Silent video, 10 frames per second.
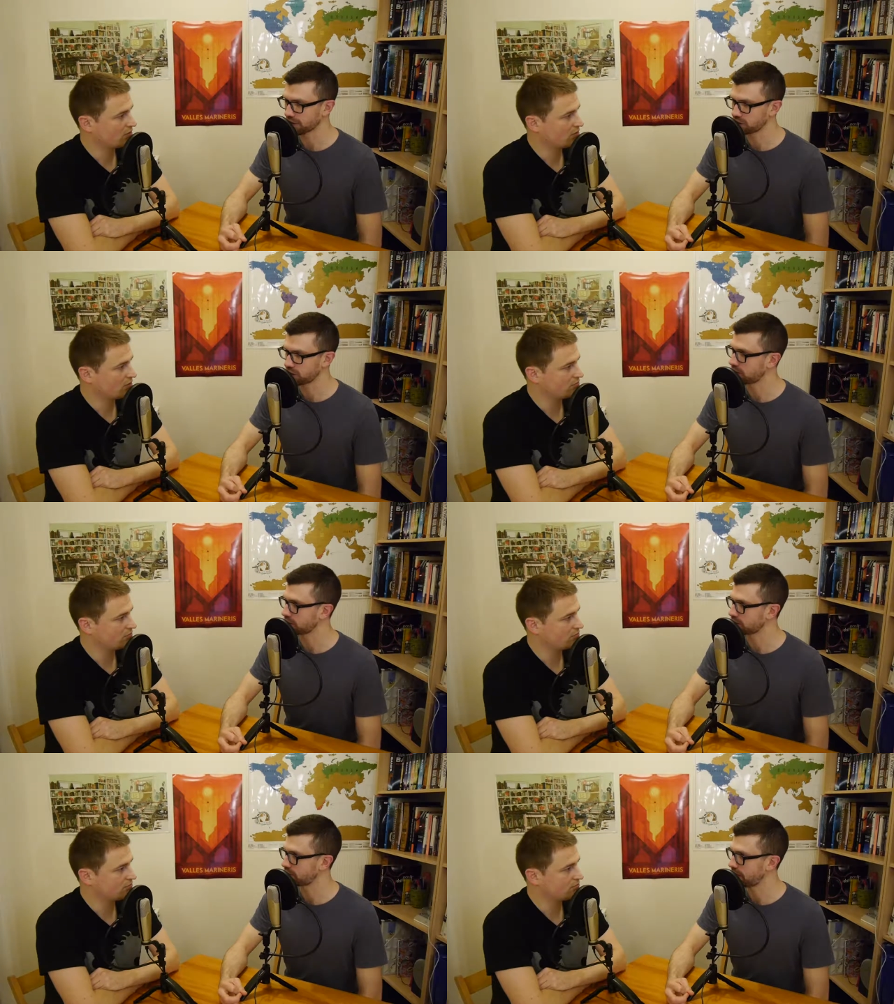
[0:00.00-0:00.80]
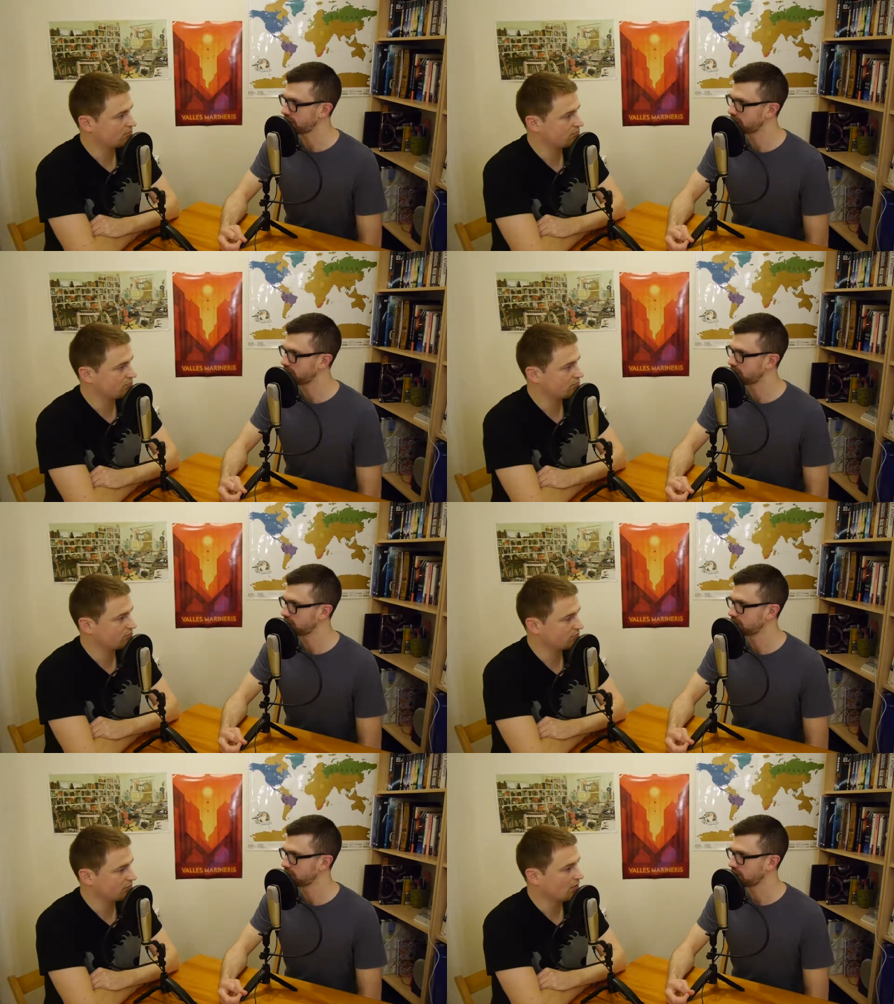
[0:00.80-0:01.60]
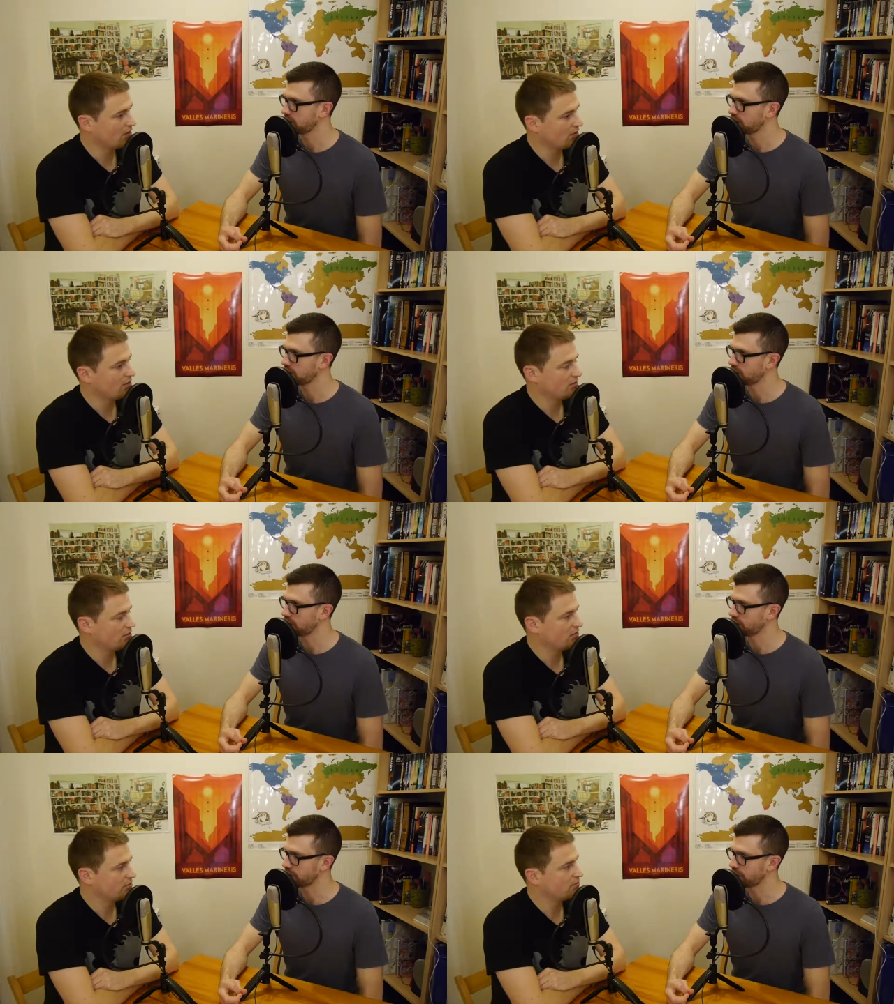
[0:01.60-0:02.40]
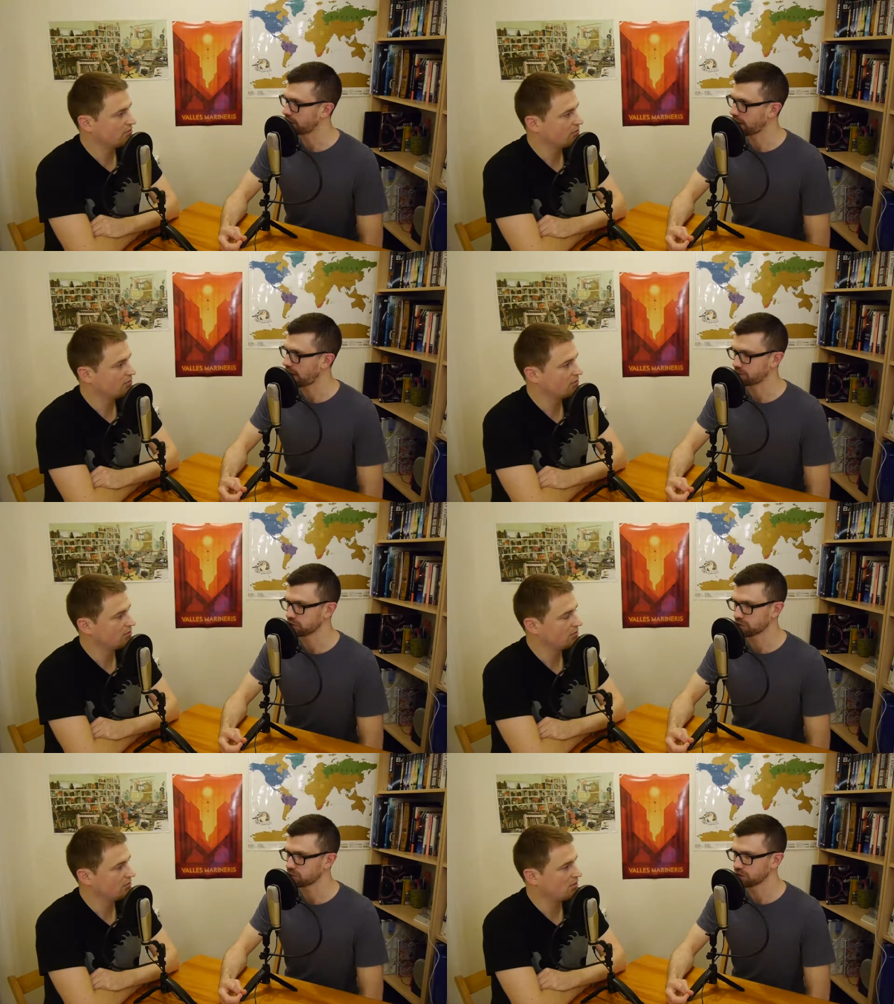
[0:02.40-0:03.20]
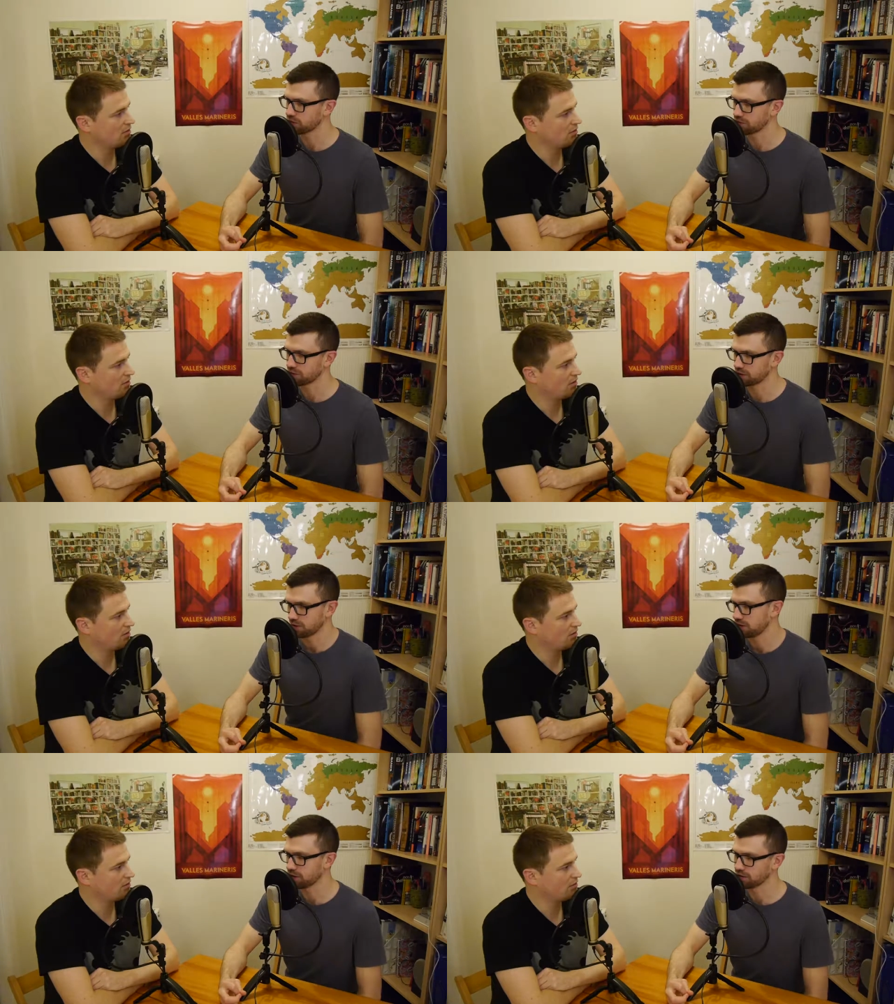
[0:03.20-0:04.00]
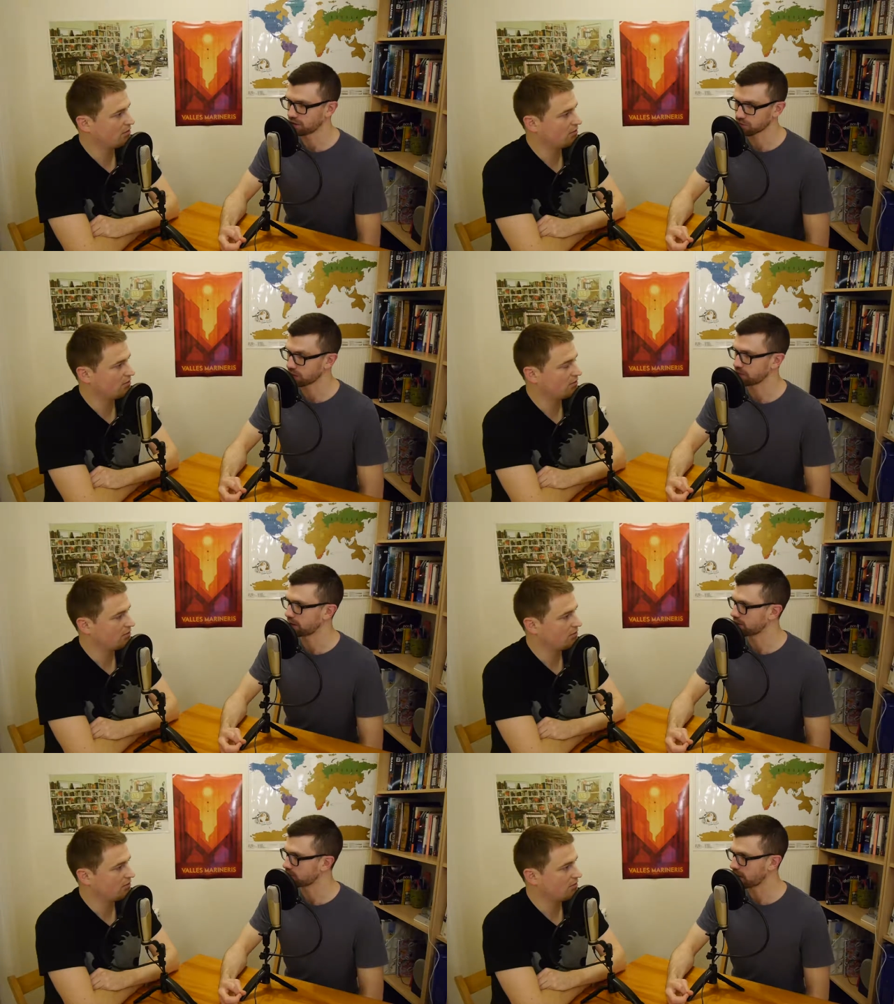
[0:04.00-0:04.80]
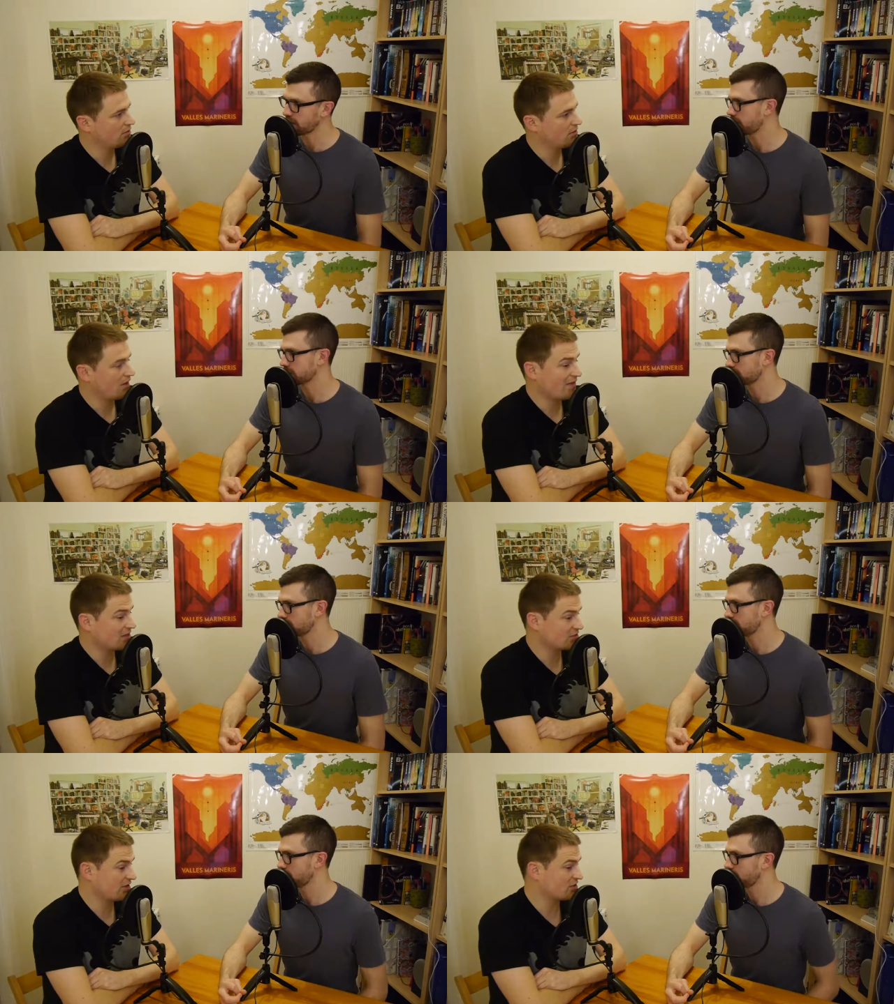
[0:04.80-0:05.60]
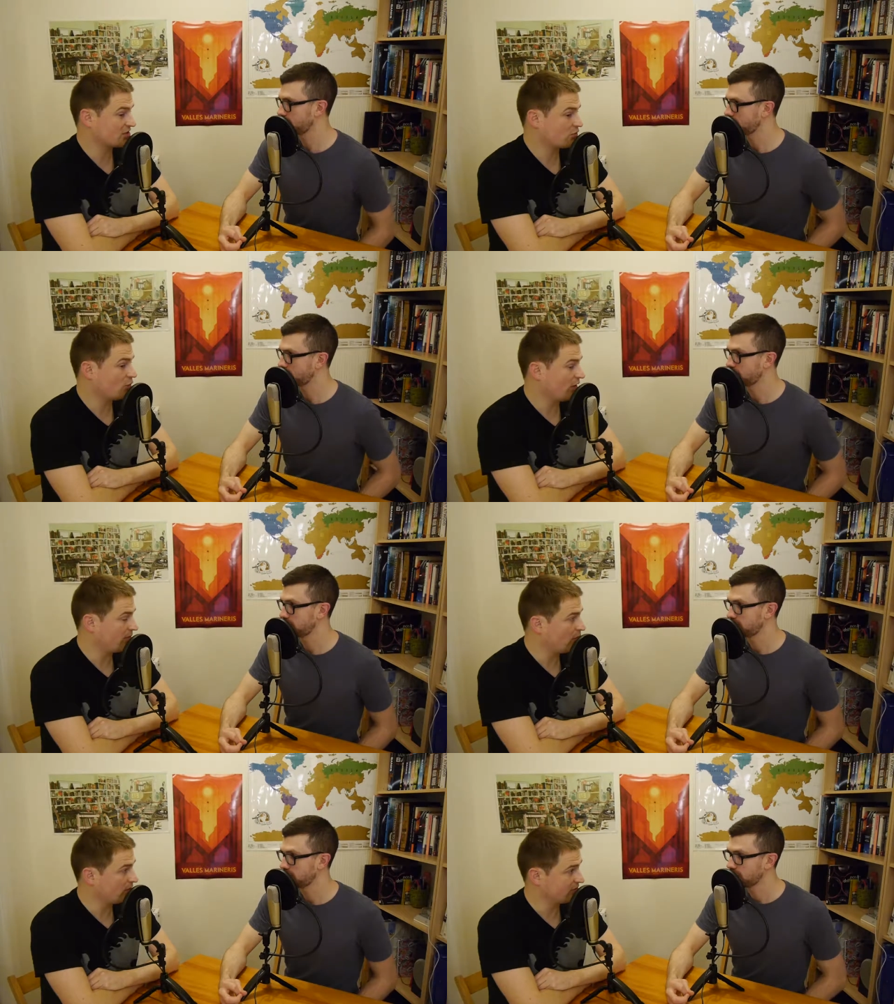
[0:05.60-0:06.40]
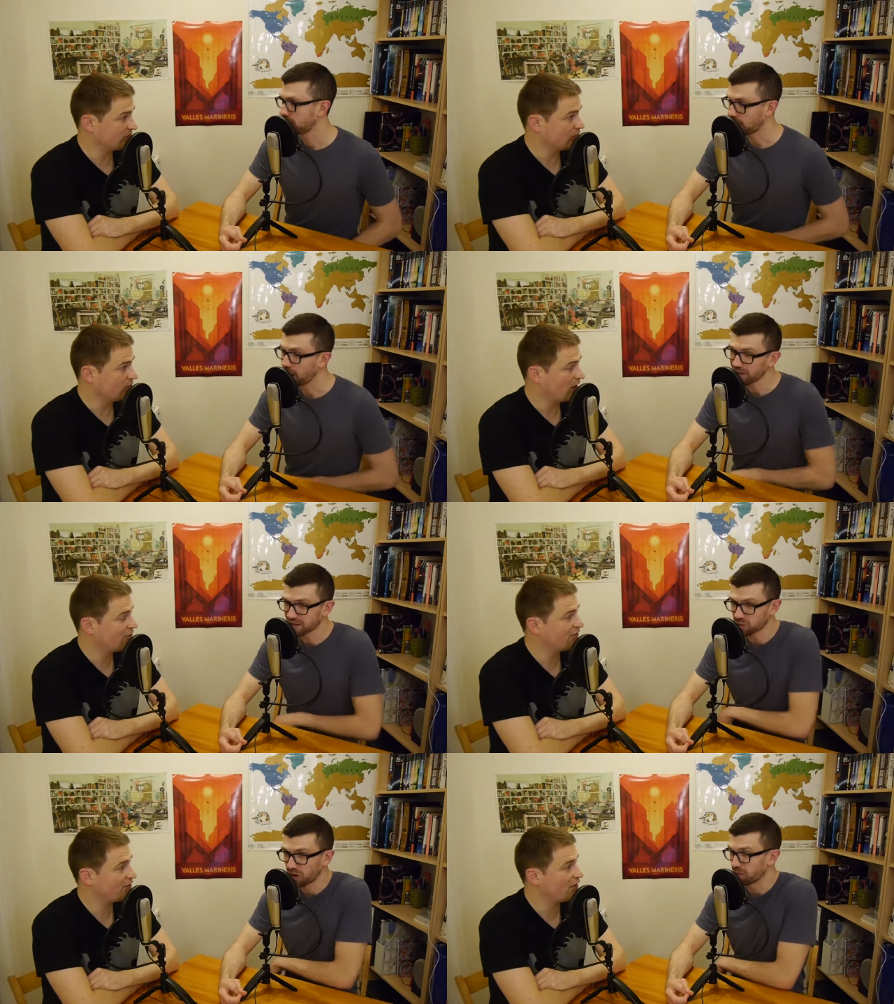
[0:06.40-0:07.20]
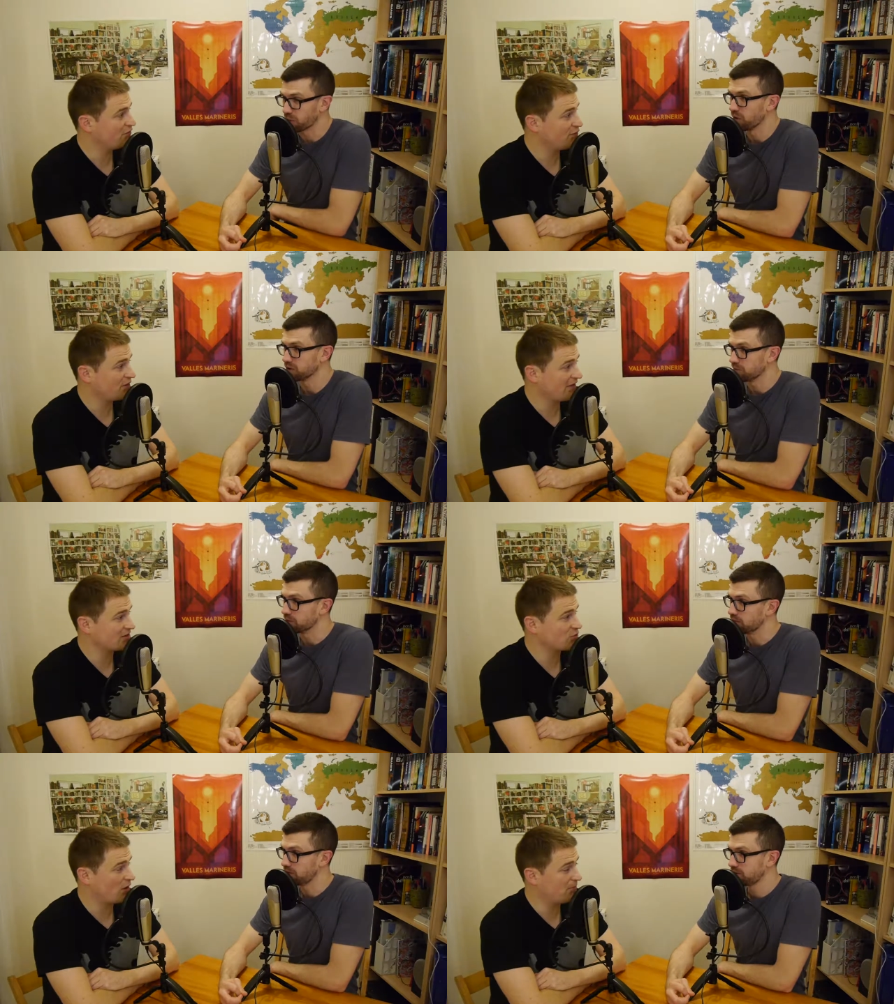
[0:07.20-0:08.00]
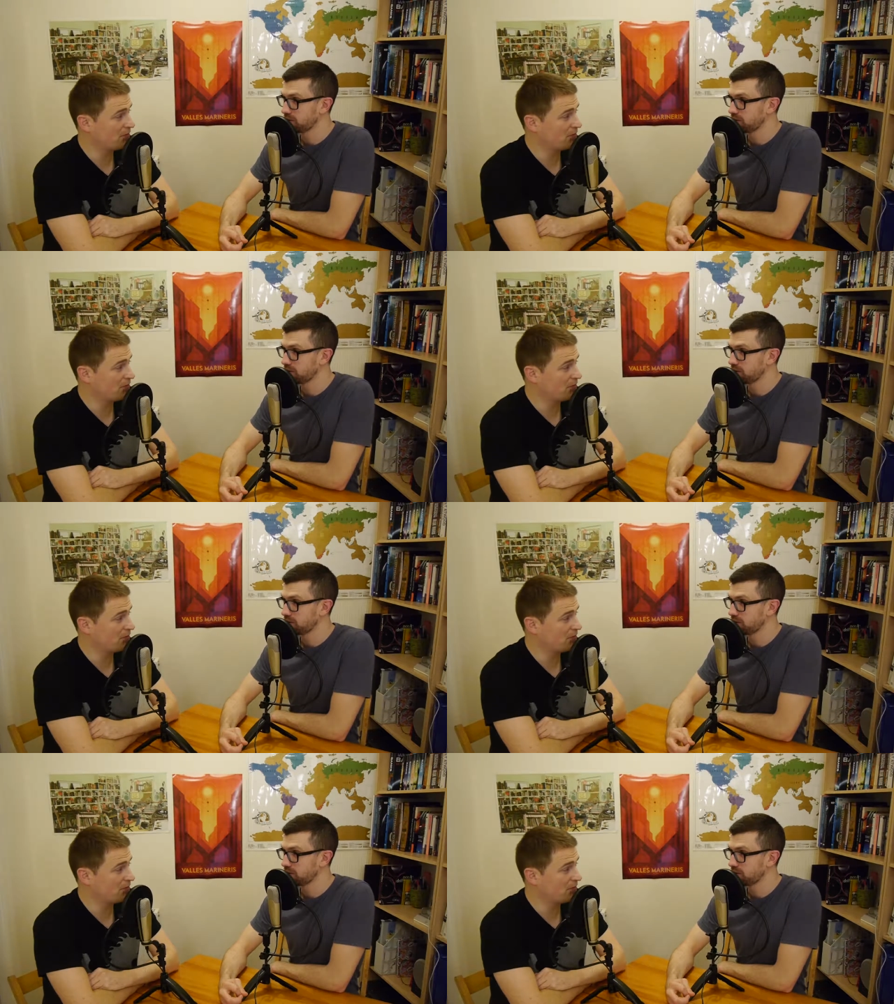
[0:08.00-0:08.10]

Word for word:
Speaker 1: like chance event uh, uh that it happens like once every you know like really really rare basically. and that's
Speaker 2: that's quite possible i, I feel, I feel like that's quite a